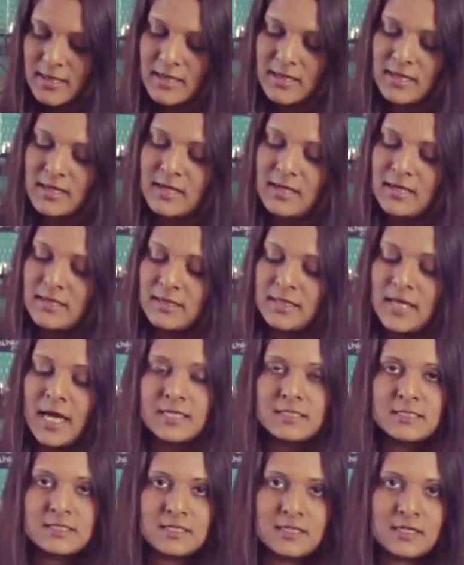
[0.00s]
And
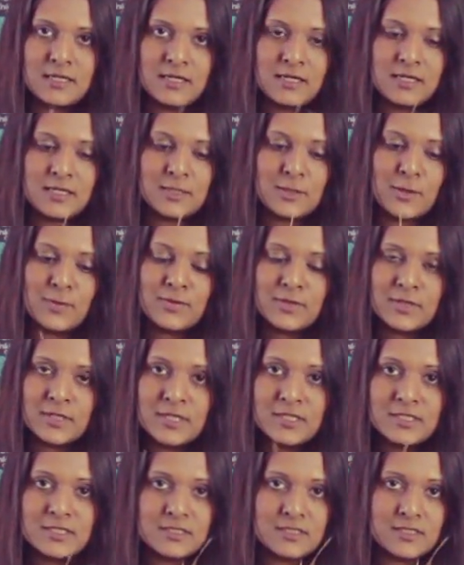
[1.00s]
that's a
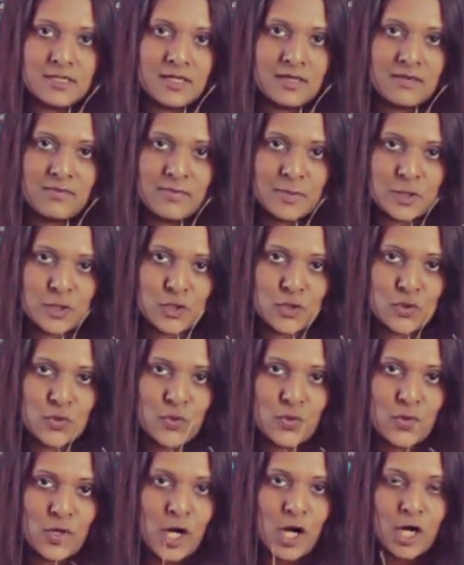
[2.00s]
coconut, a
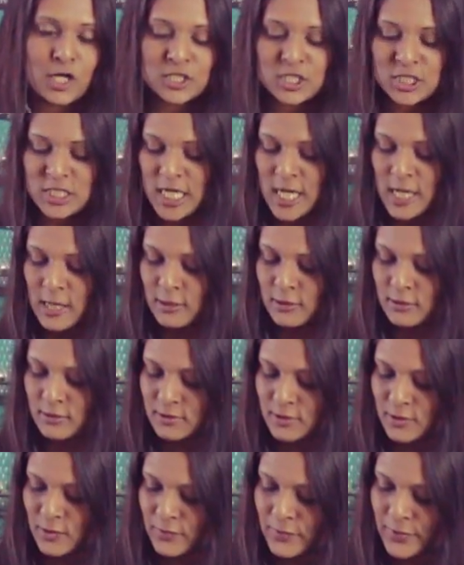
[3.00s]
mature hard shell
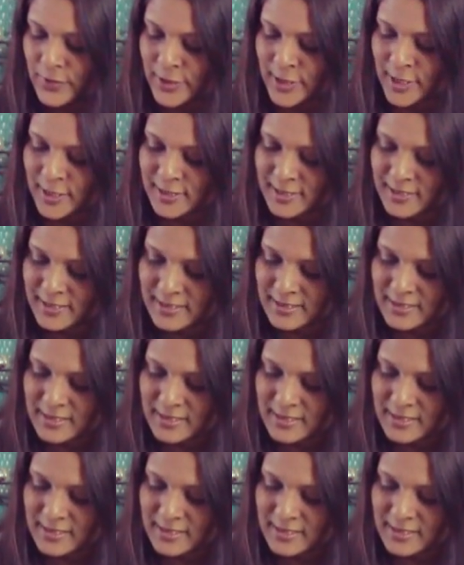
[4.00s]
coconut.